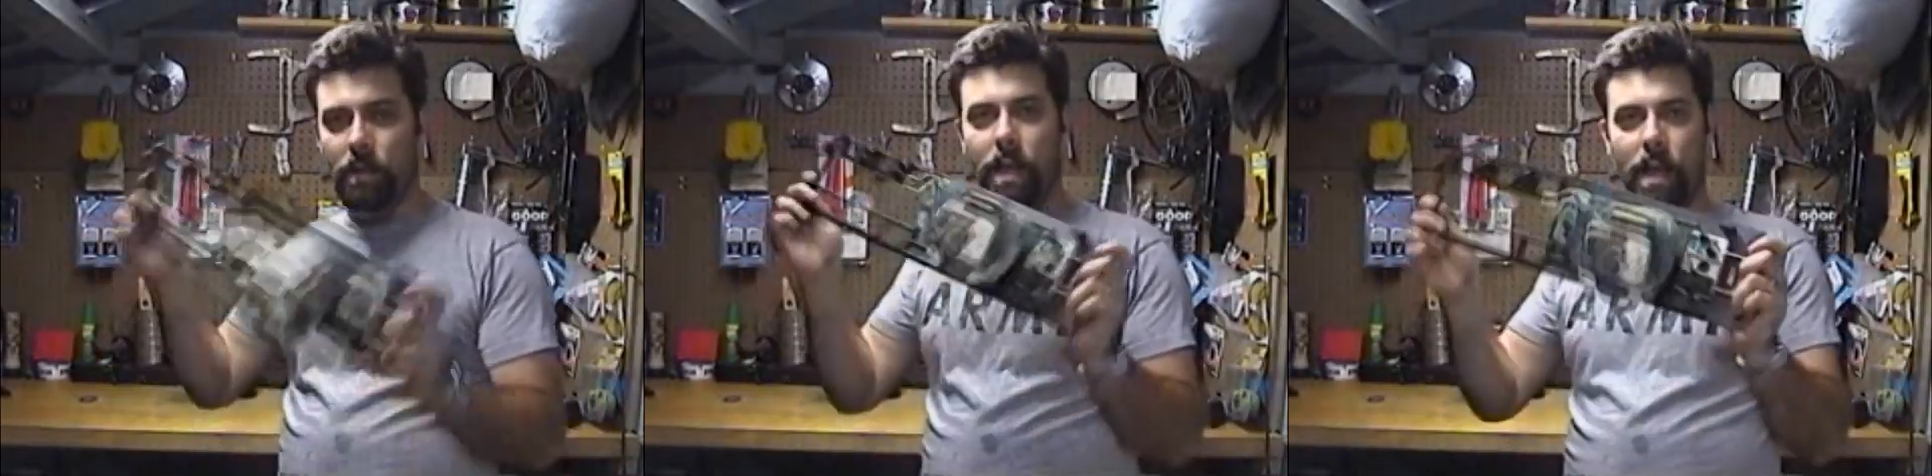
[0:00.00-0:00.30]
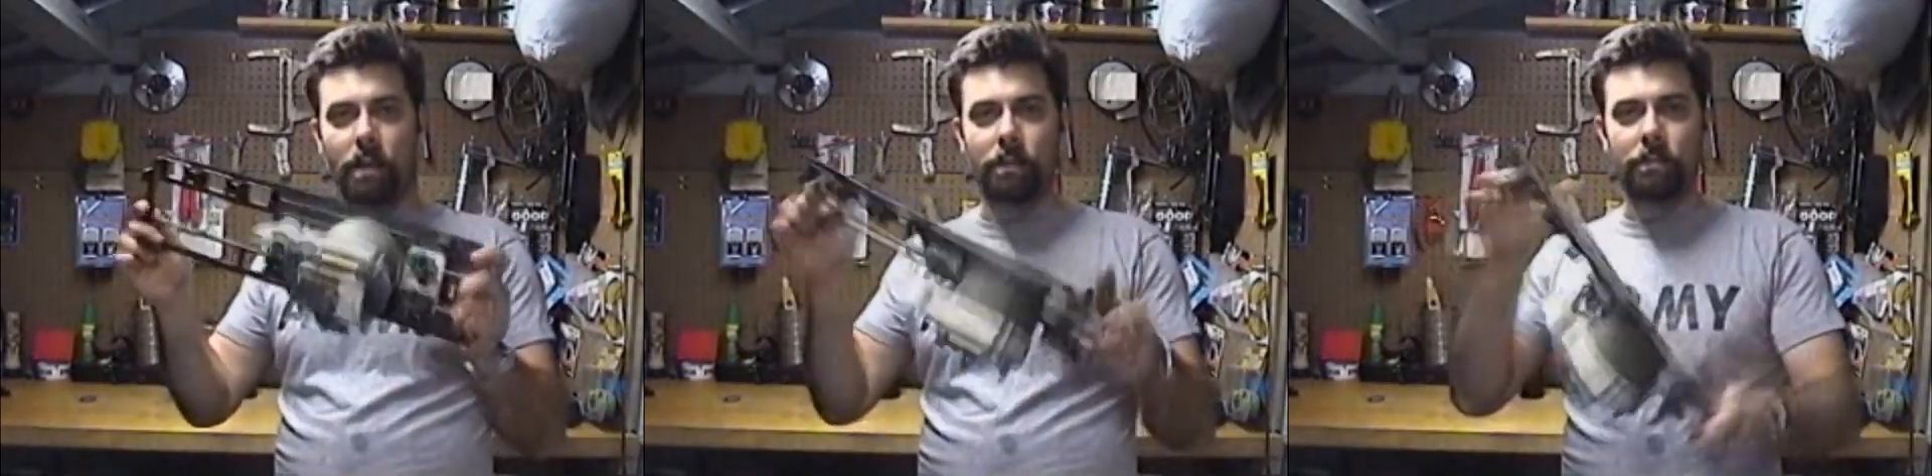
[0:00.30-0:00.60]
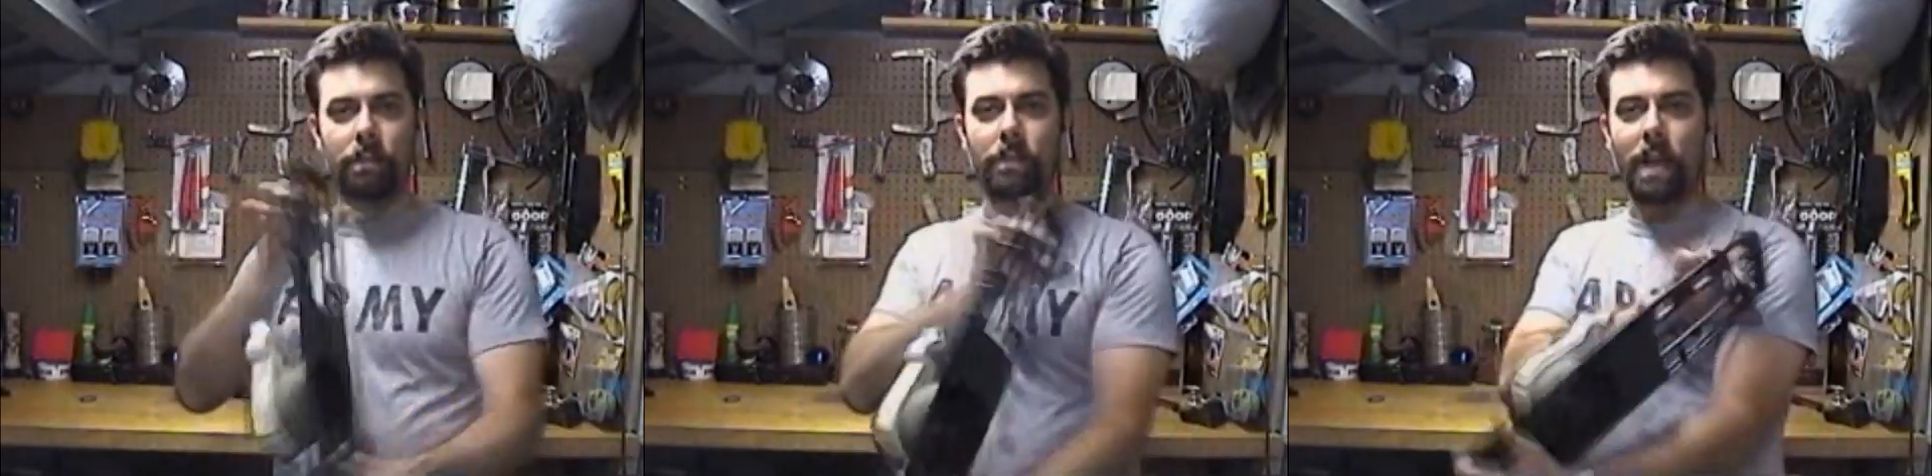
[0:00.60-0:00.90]
Now,
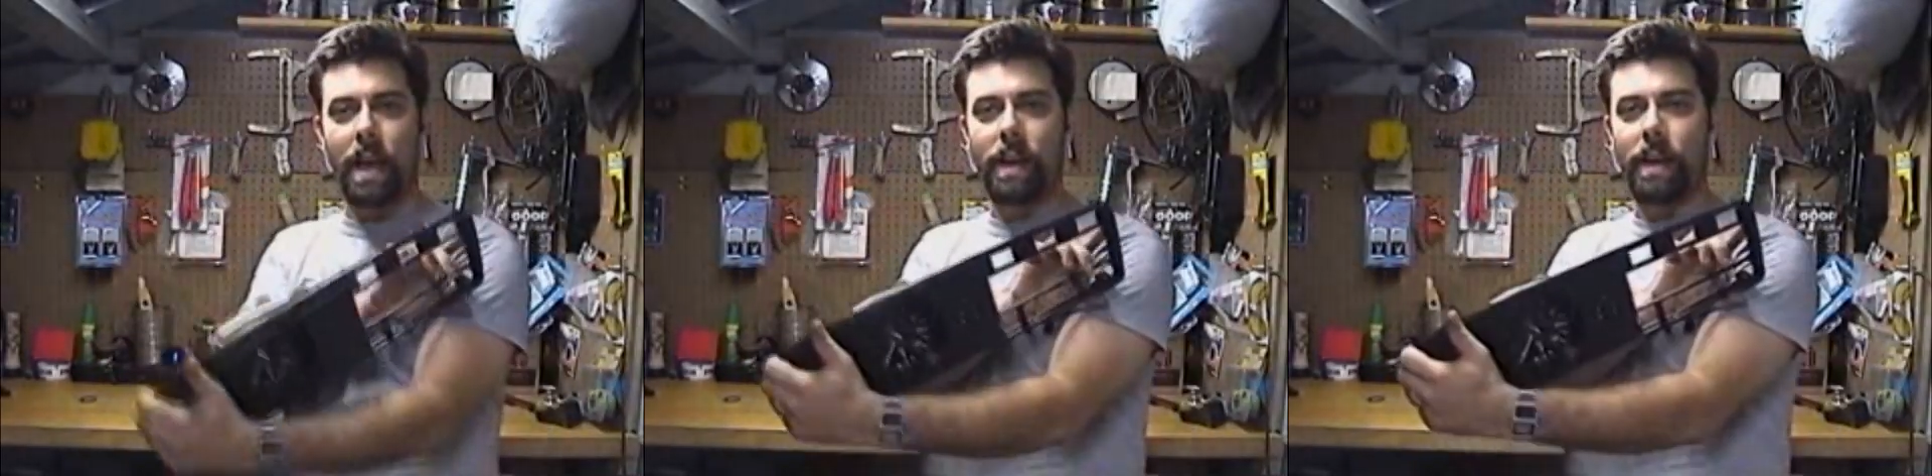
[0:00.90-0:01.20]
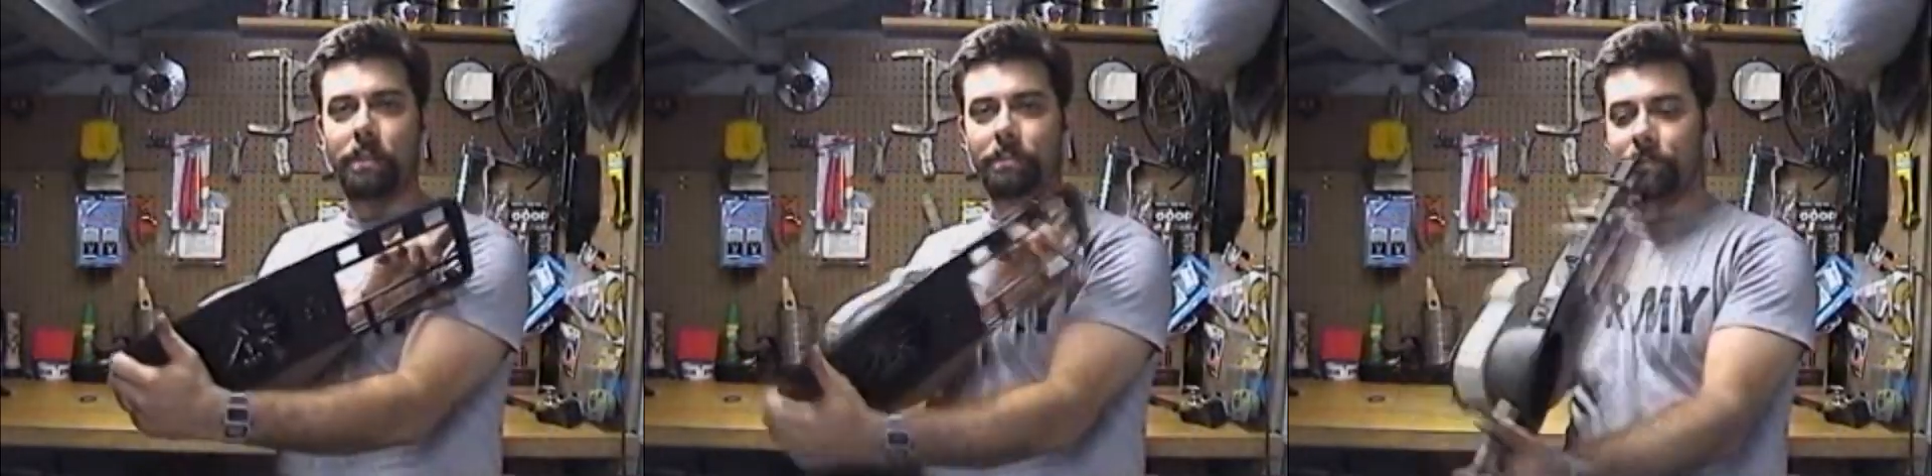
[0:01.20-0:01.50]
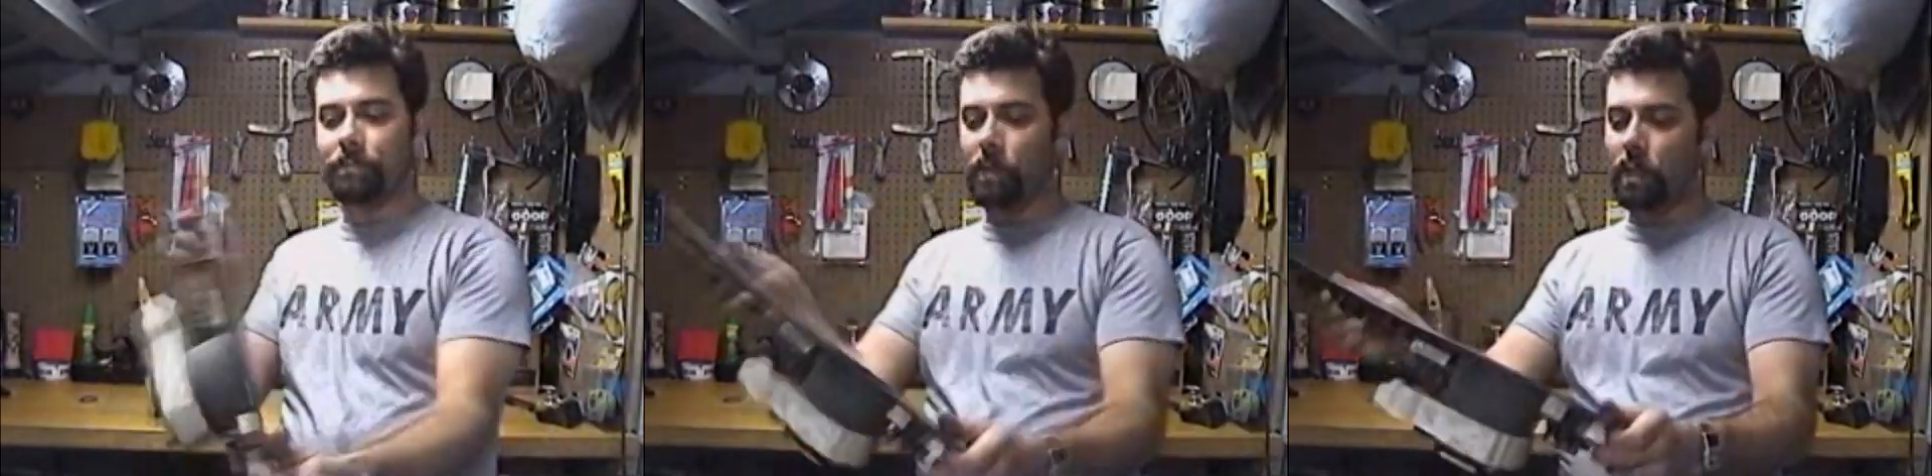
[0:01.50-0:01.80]
you've got it out.
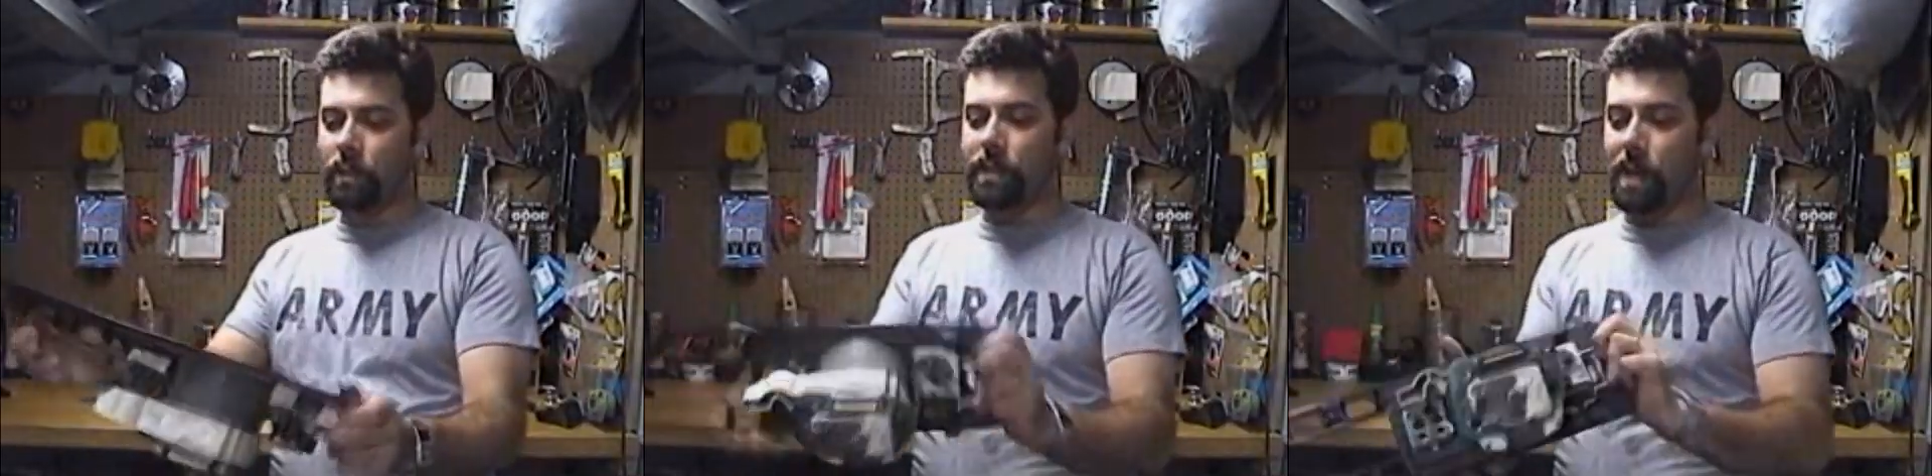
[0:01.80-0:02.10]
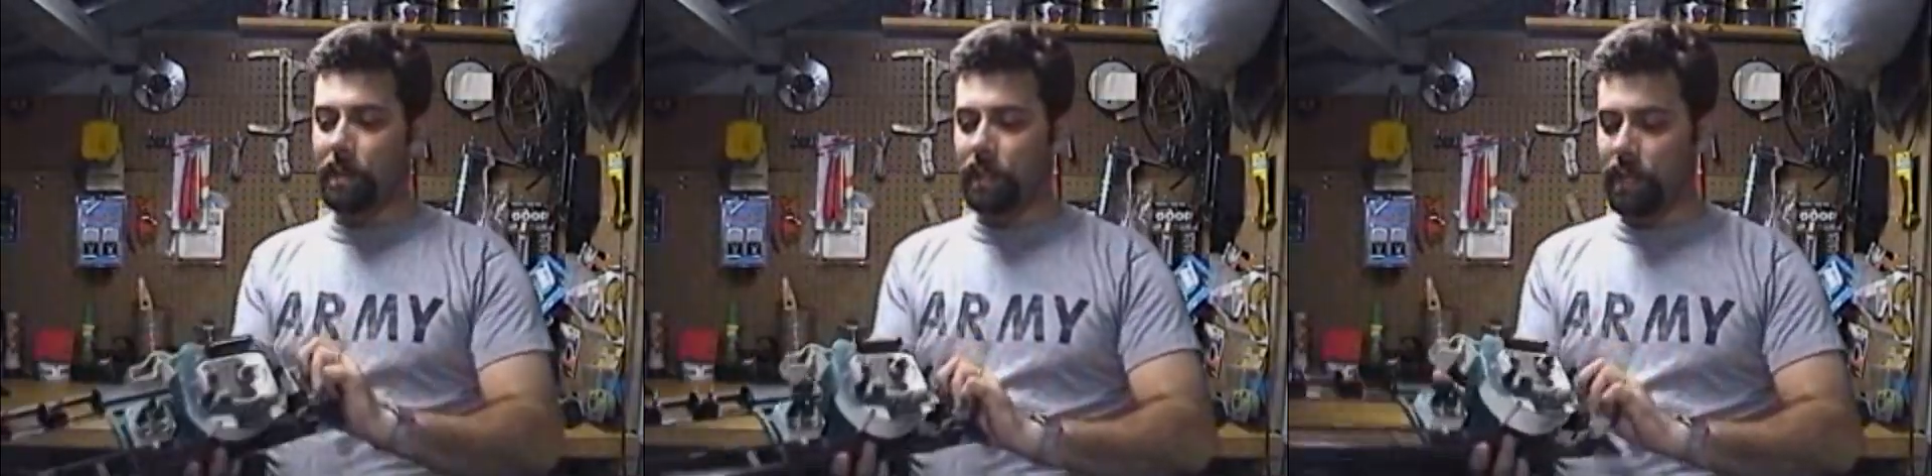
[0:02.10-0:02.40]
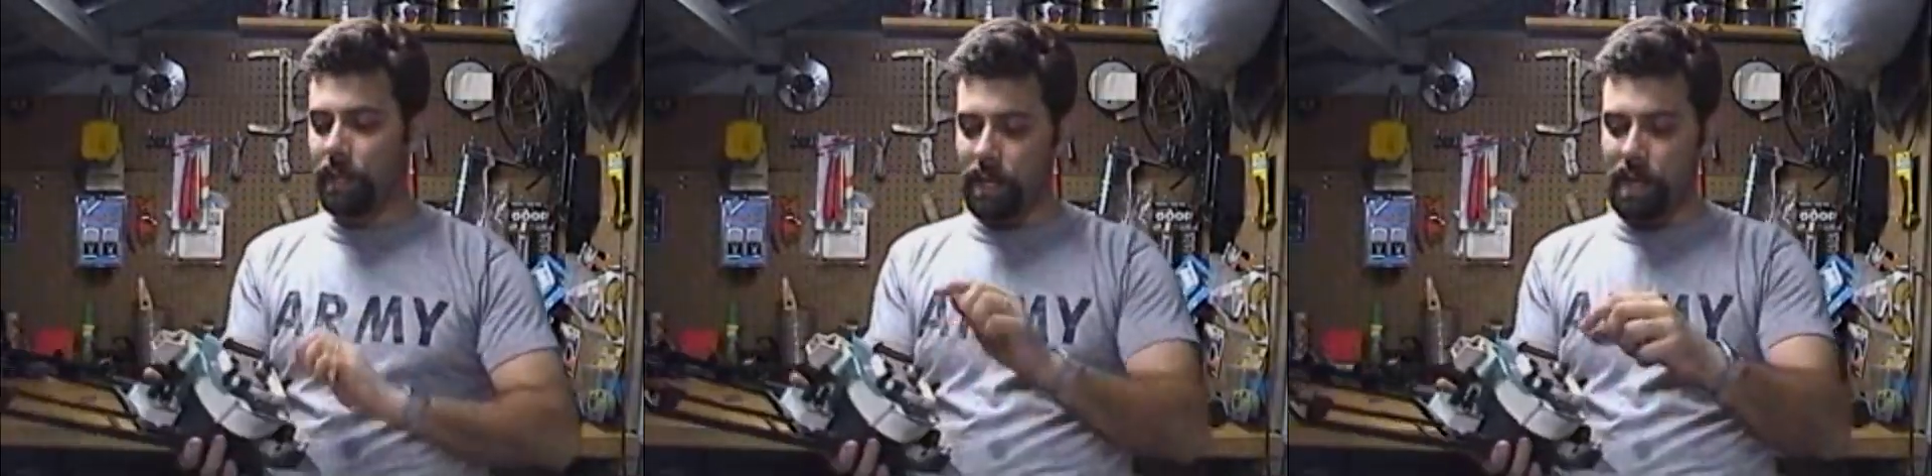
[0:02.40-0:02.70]
Good time to
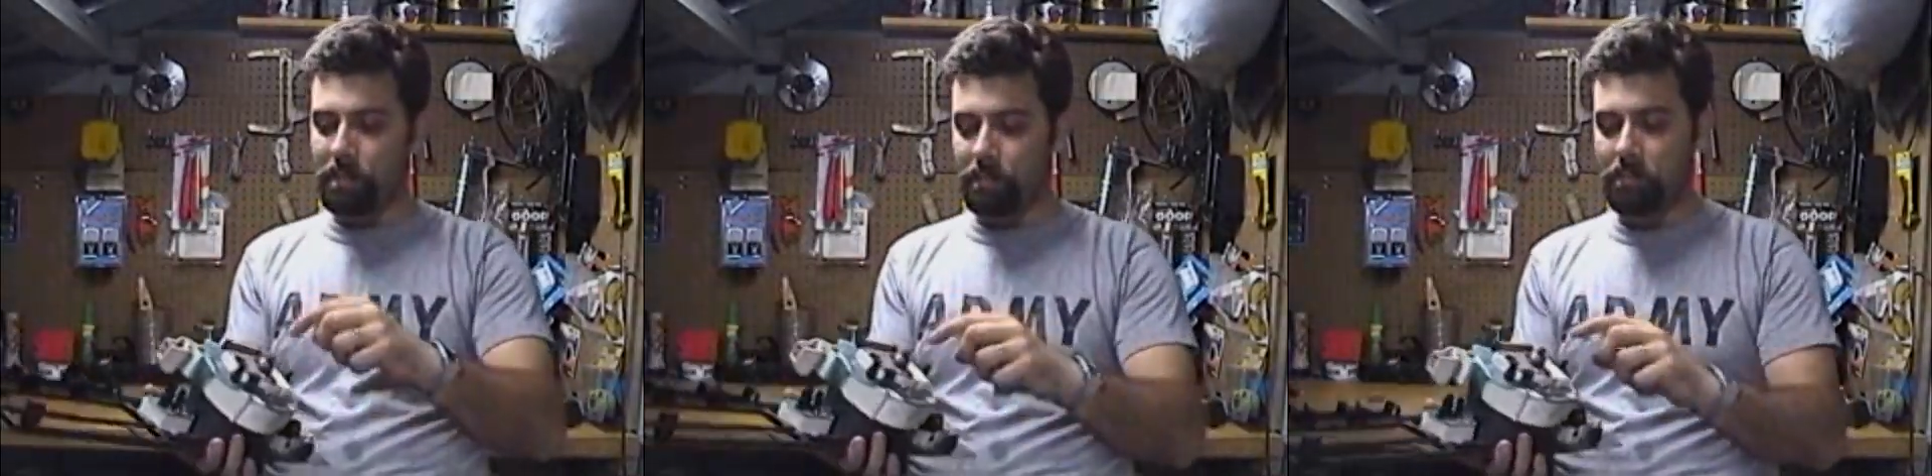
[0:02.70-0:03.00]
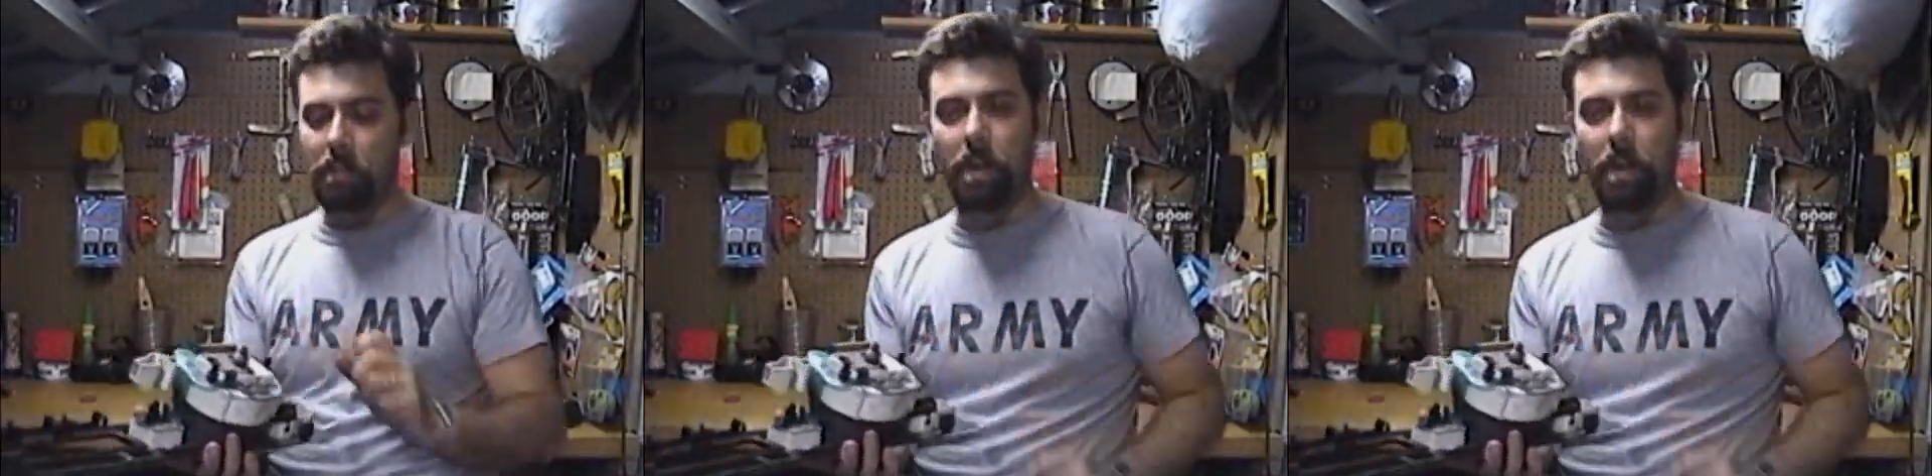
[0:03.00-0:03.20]
clean it up,